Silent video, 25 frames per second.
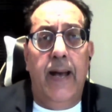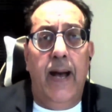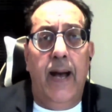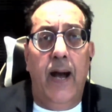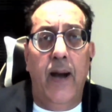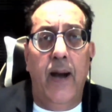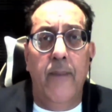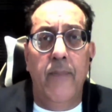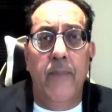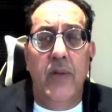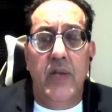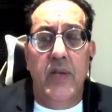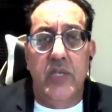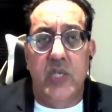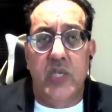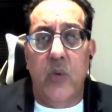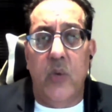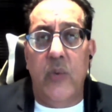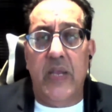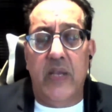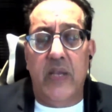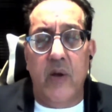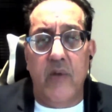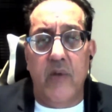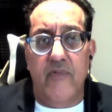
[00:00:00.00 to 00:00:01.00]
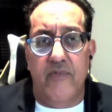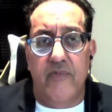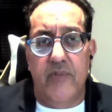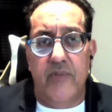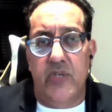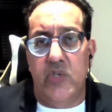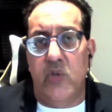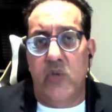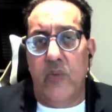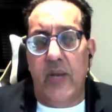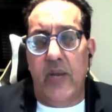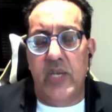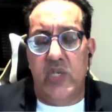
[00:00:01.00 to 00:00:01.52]
Um, so we've gone from a
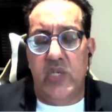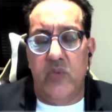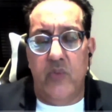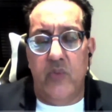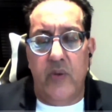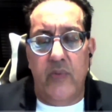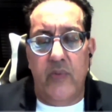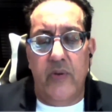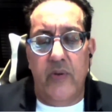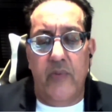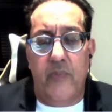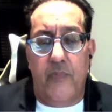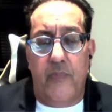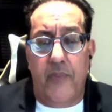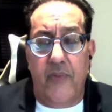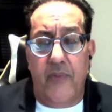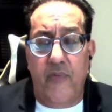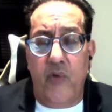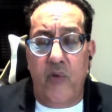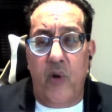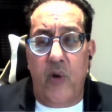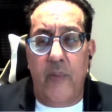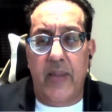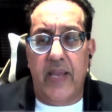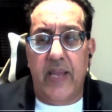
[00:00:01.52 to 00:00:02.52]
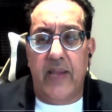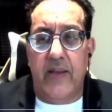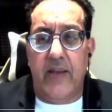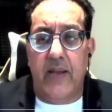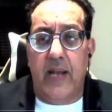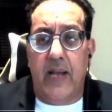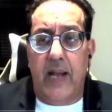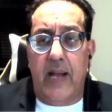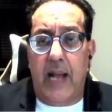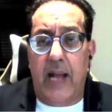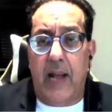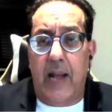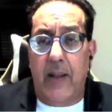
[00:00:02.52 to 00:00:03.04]
situation where we were performing
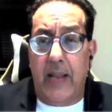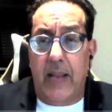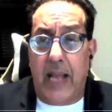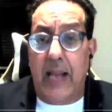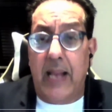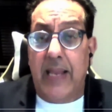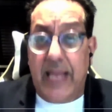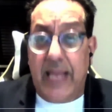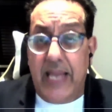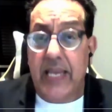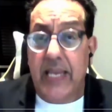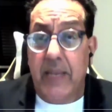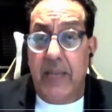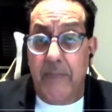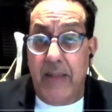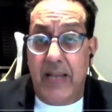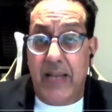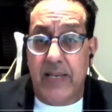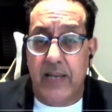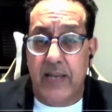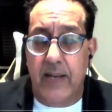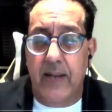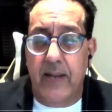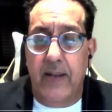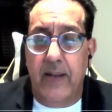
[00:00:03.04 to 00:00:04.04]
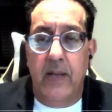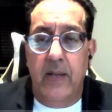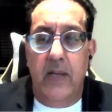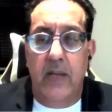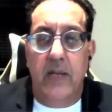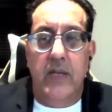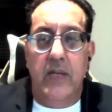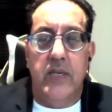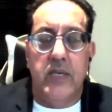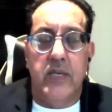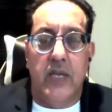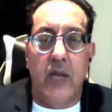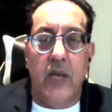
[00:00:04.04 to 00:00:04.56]
and getting better
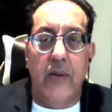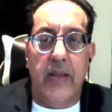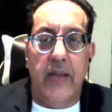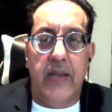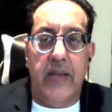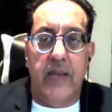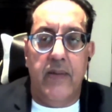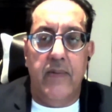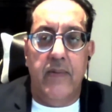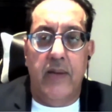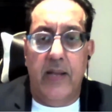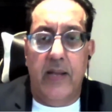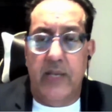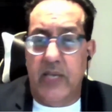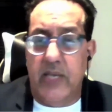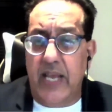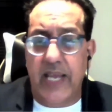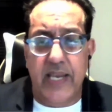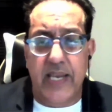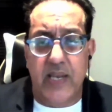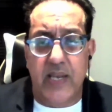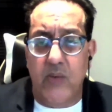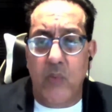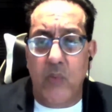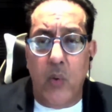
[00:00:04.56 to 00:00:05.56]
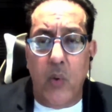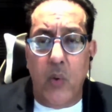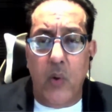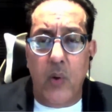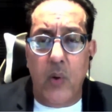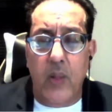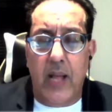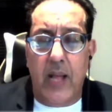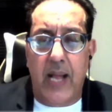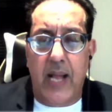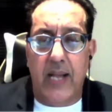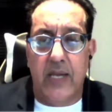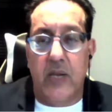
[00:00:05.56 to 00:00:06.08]
to going to hitting a
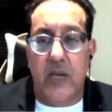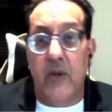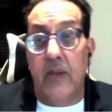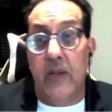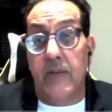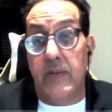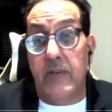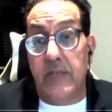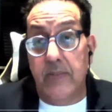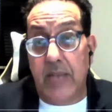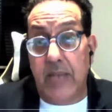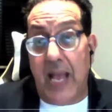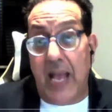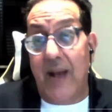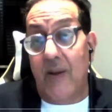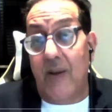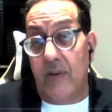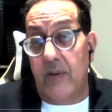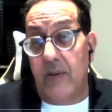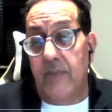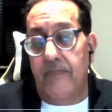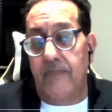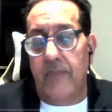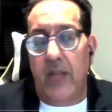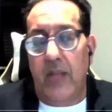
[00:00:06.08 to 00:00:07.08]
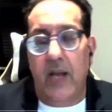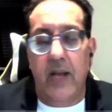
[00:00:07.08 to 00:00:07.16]
wall and going down.